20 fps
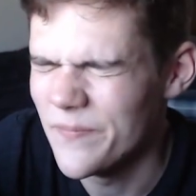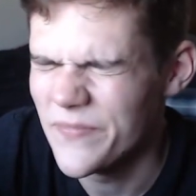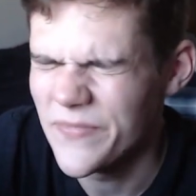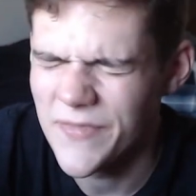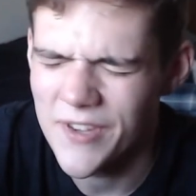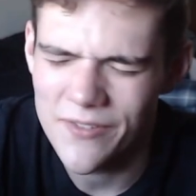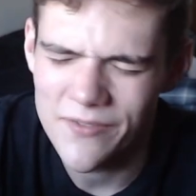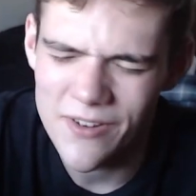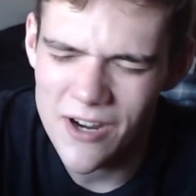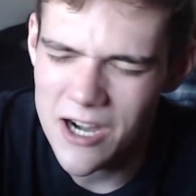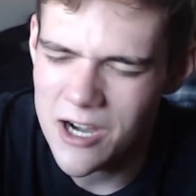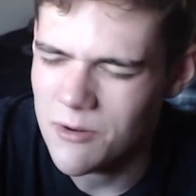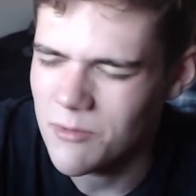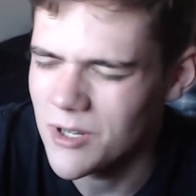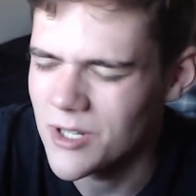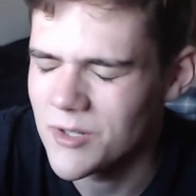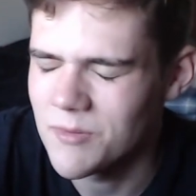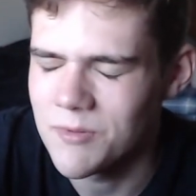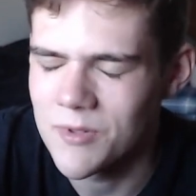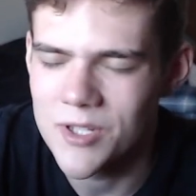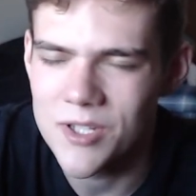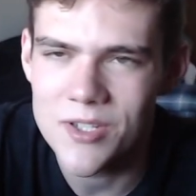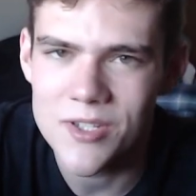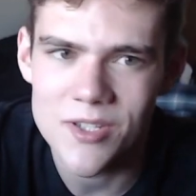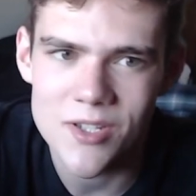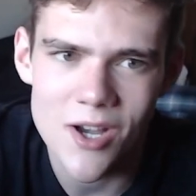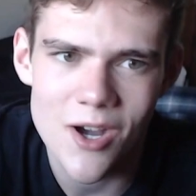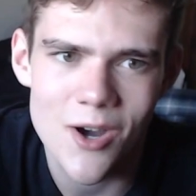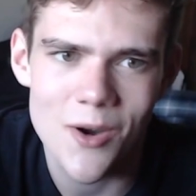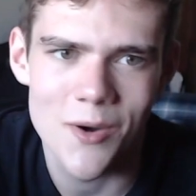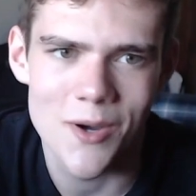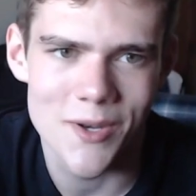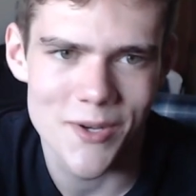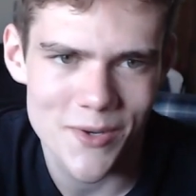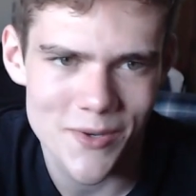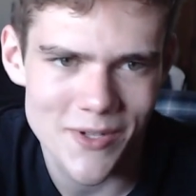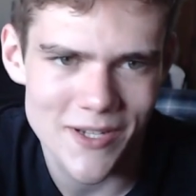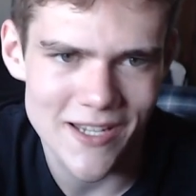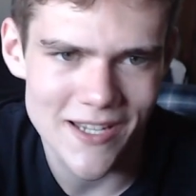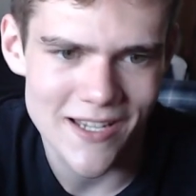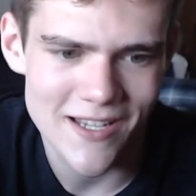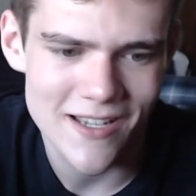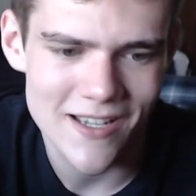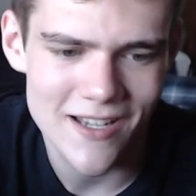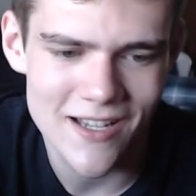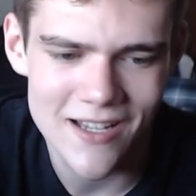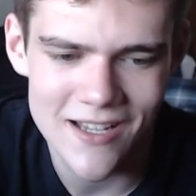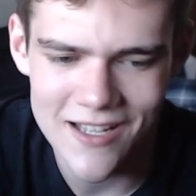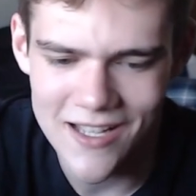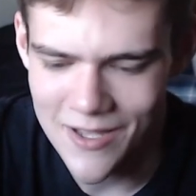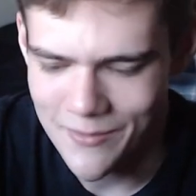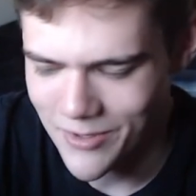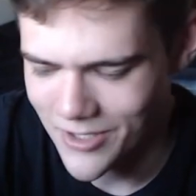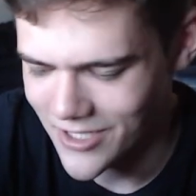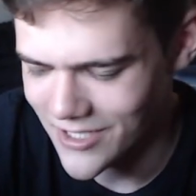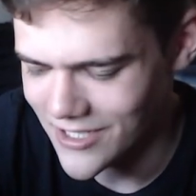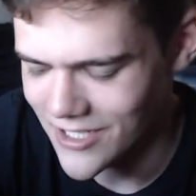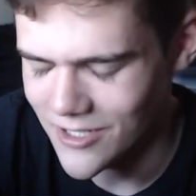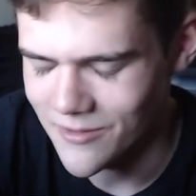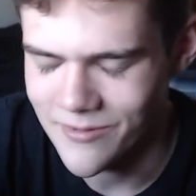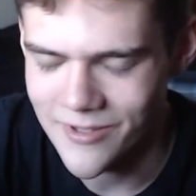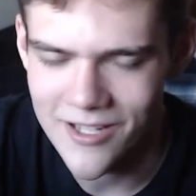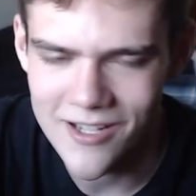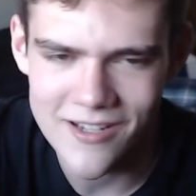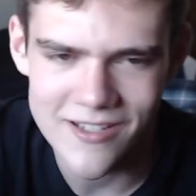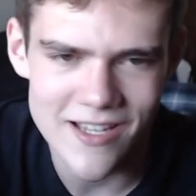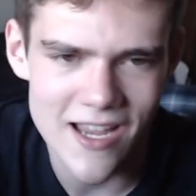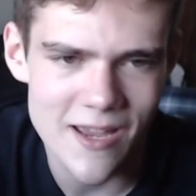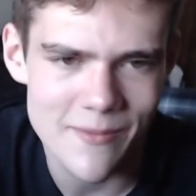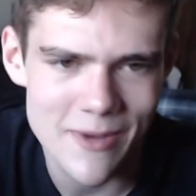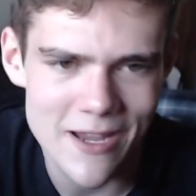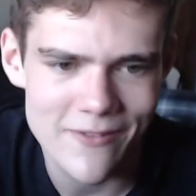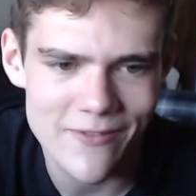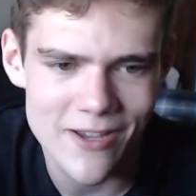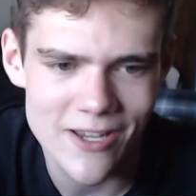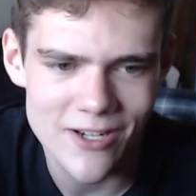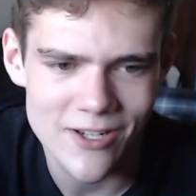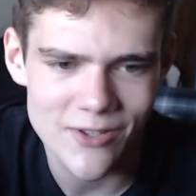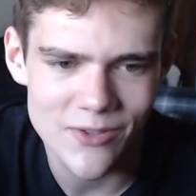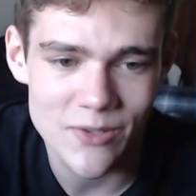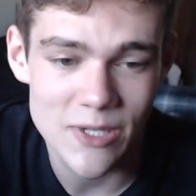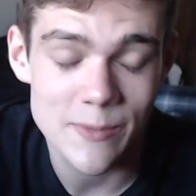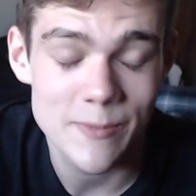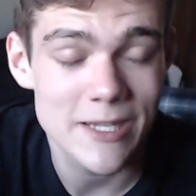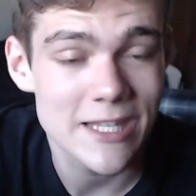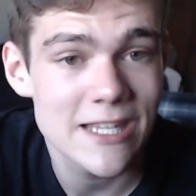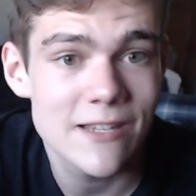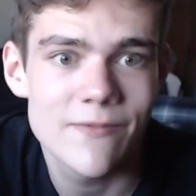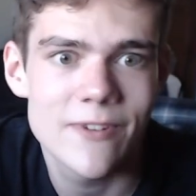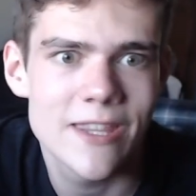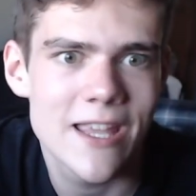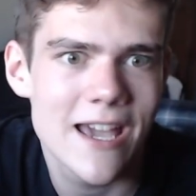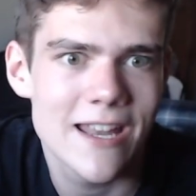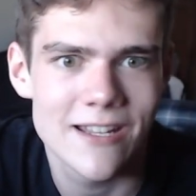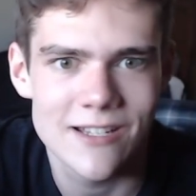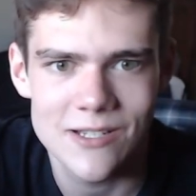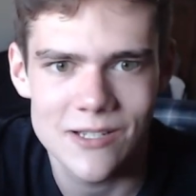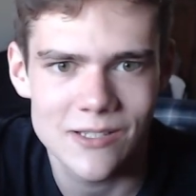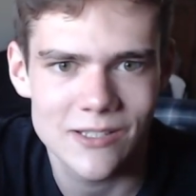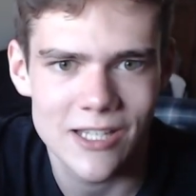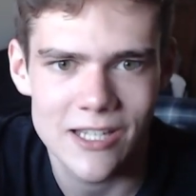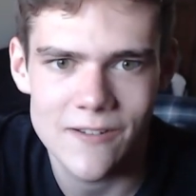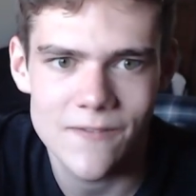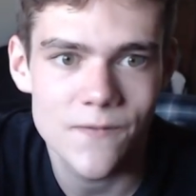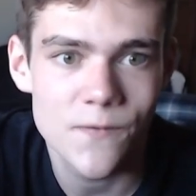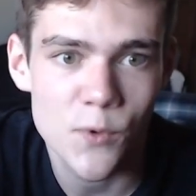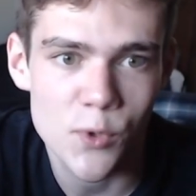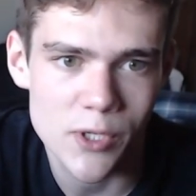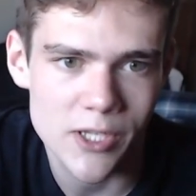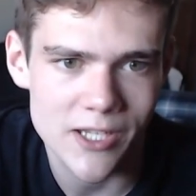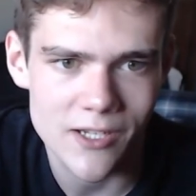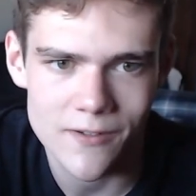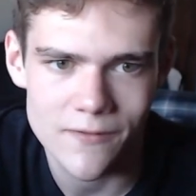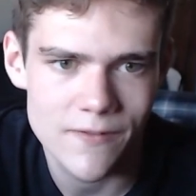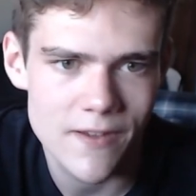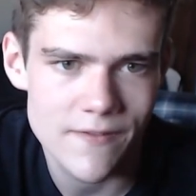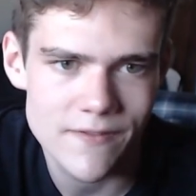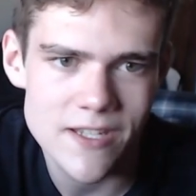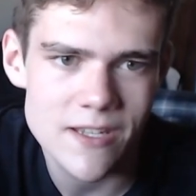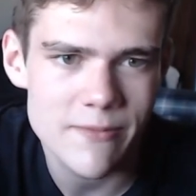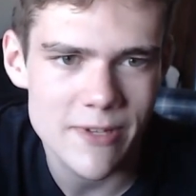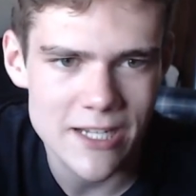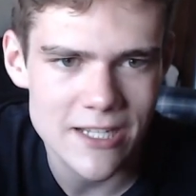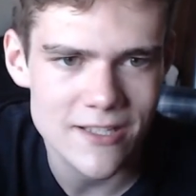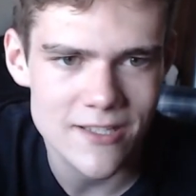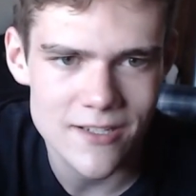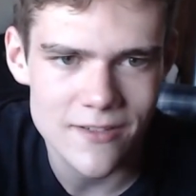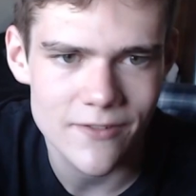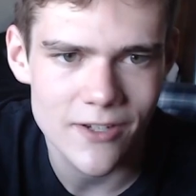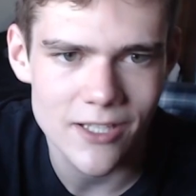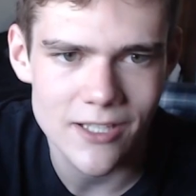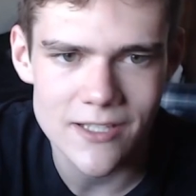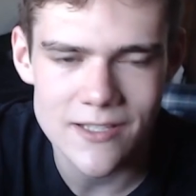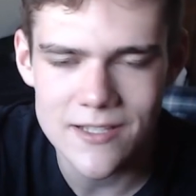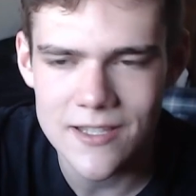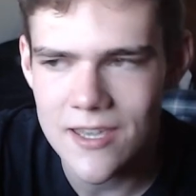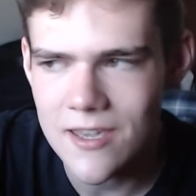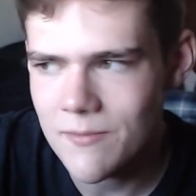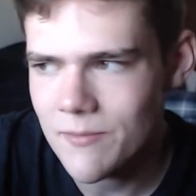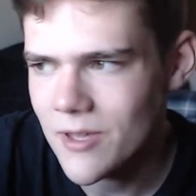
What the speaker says: The fireworks were so annoying. I put in earplugs, I had my fan on 3, but even then it took like 40 or 50 minutes to fall asleep.